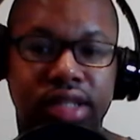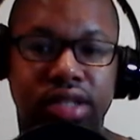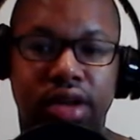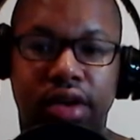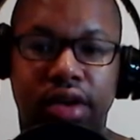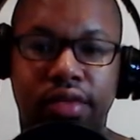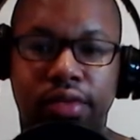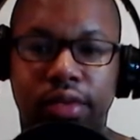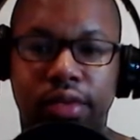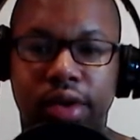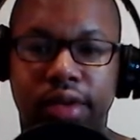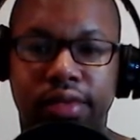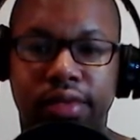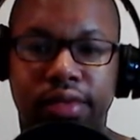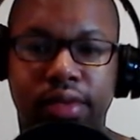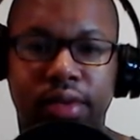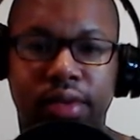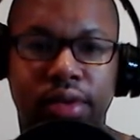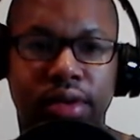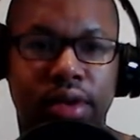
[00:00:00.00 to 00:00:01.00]
turned
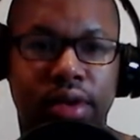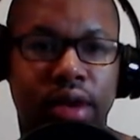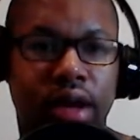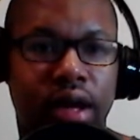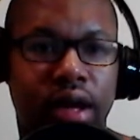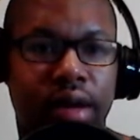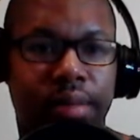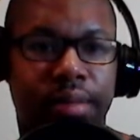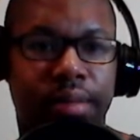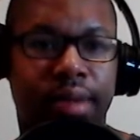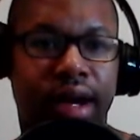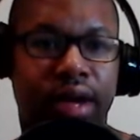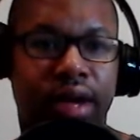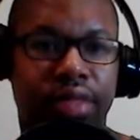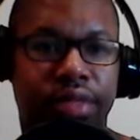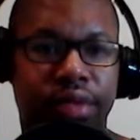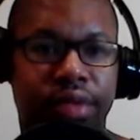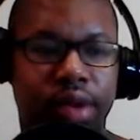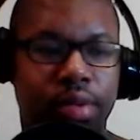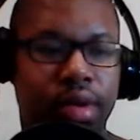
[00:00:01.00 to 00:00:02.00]
44 about
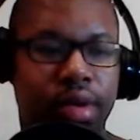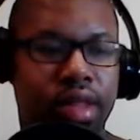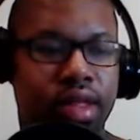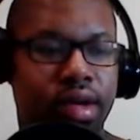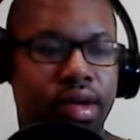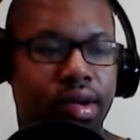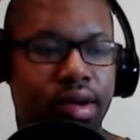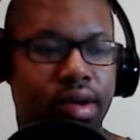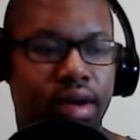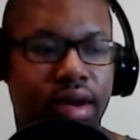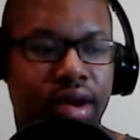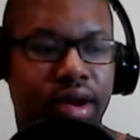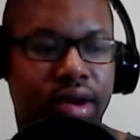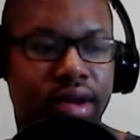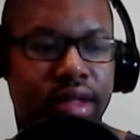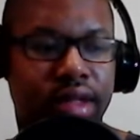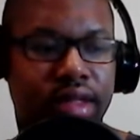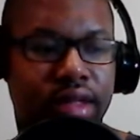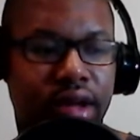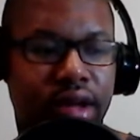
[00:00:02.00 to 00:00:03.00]
3 weeks ago on
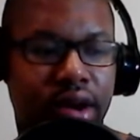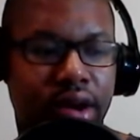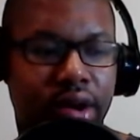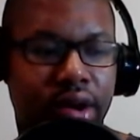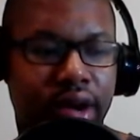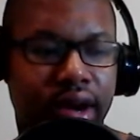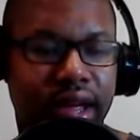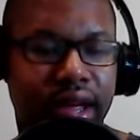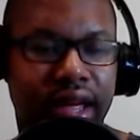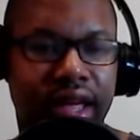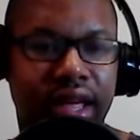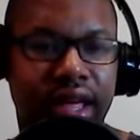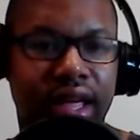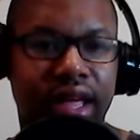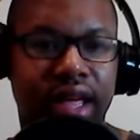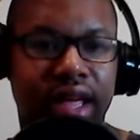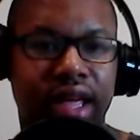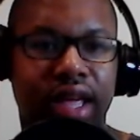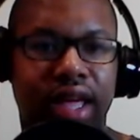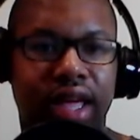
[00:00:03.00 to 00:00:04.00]
August 3rd.
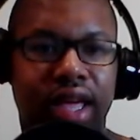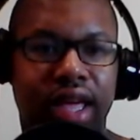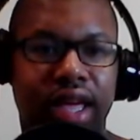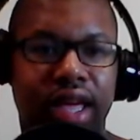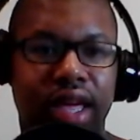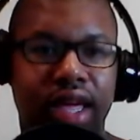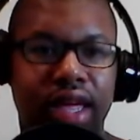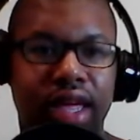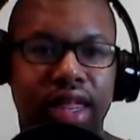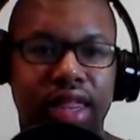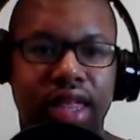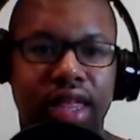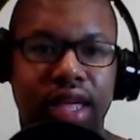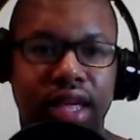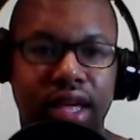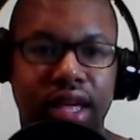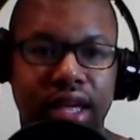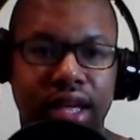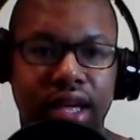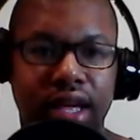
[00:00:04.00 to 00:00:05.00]
Is
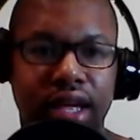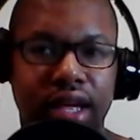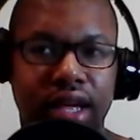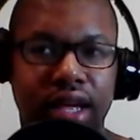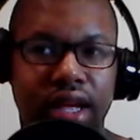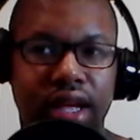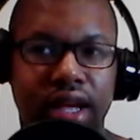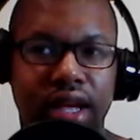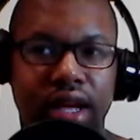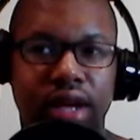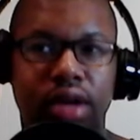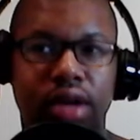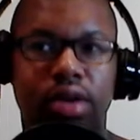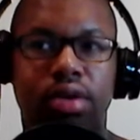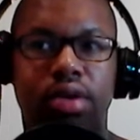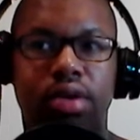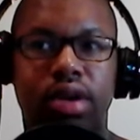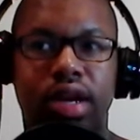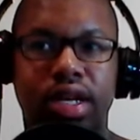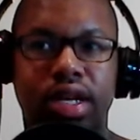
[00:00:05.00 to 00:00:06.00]
he
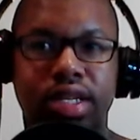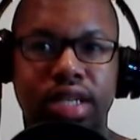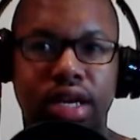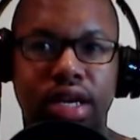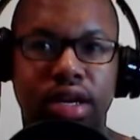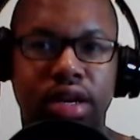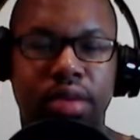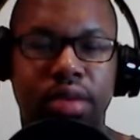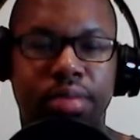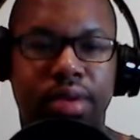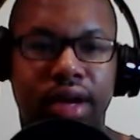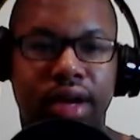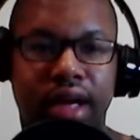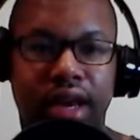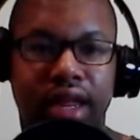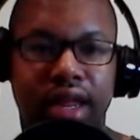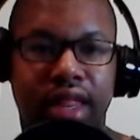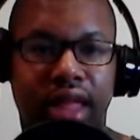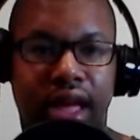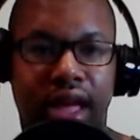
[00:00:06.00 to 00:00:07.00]
going to continue to play at
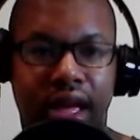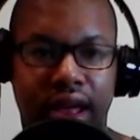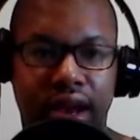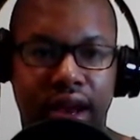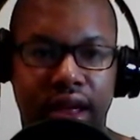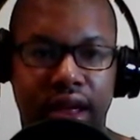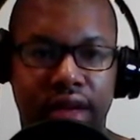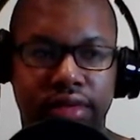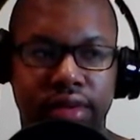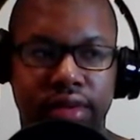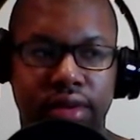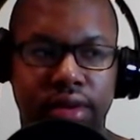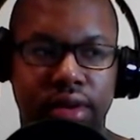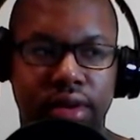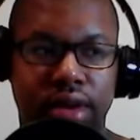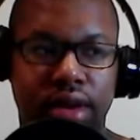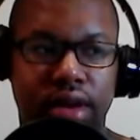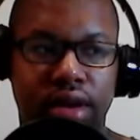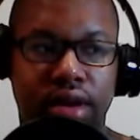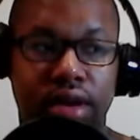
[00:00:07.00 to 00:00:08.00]
this high level?
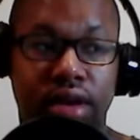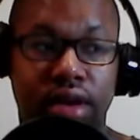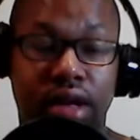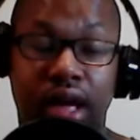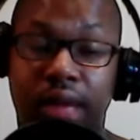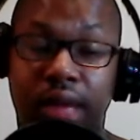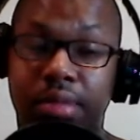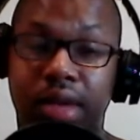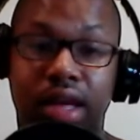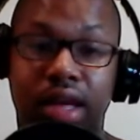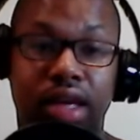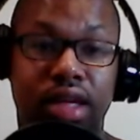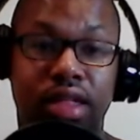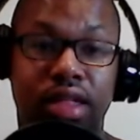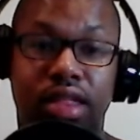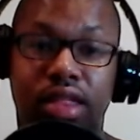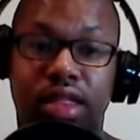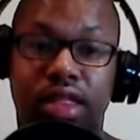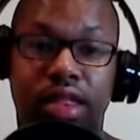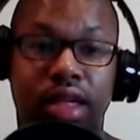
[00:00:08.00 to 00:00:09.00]
I mean,
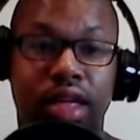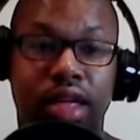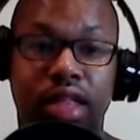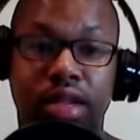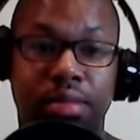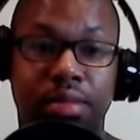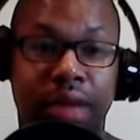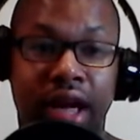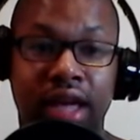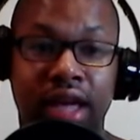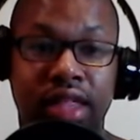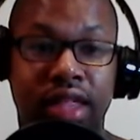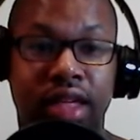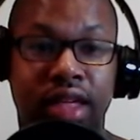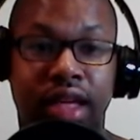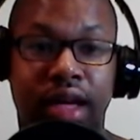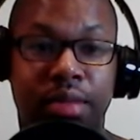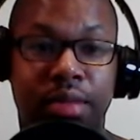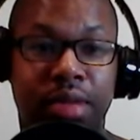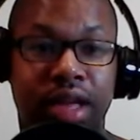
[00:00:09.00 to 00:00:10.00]
he's amazing.
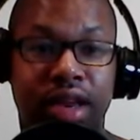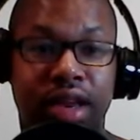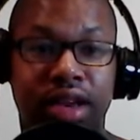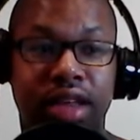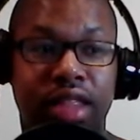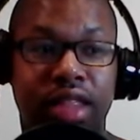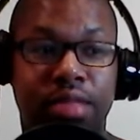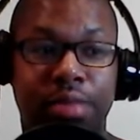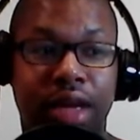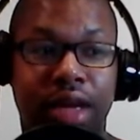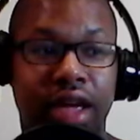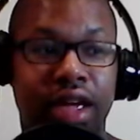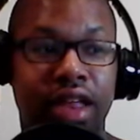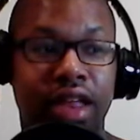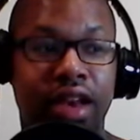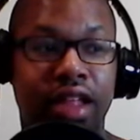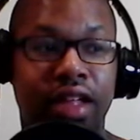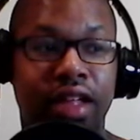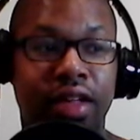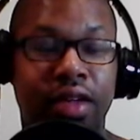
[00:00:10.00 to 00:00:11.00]
I mean, this
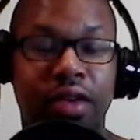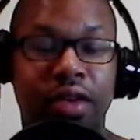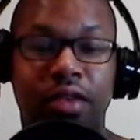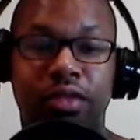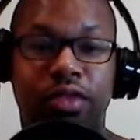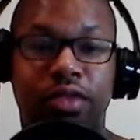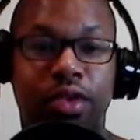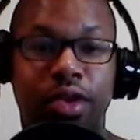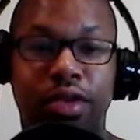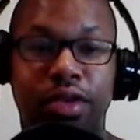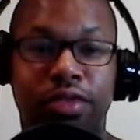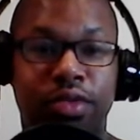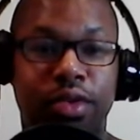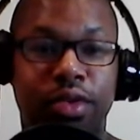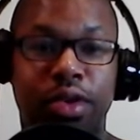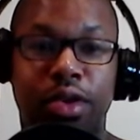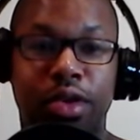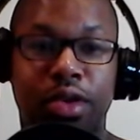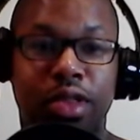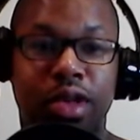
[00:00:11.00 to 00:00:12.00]
man, 44
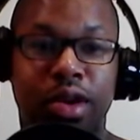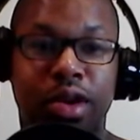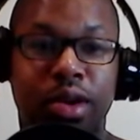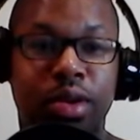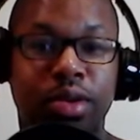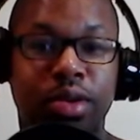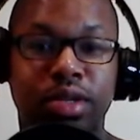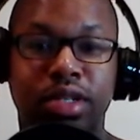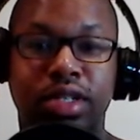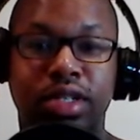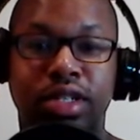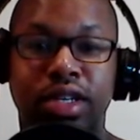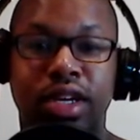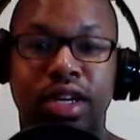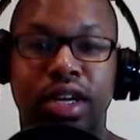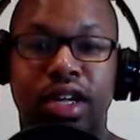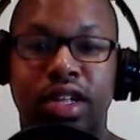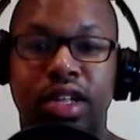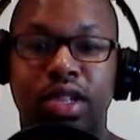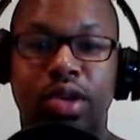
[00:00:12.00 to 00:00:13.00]
years old, is
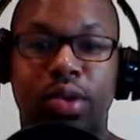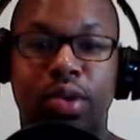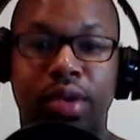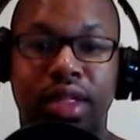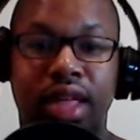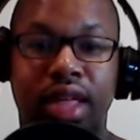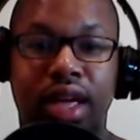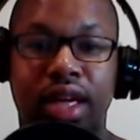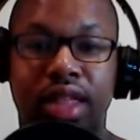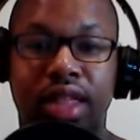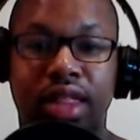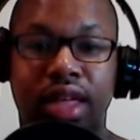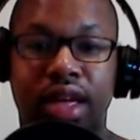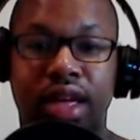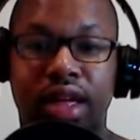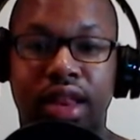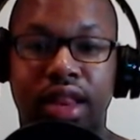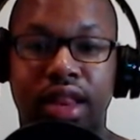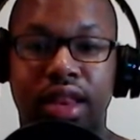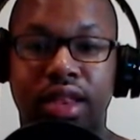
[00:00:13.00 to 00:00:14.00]
doing things
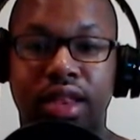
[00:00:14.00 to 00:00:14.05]
that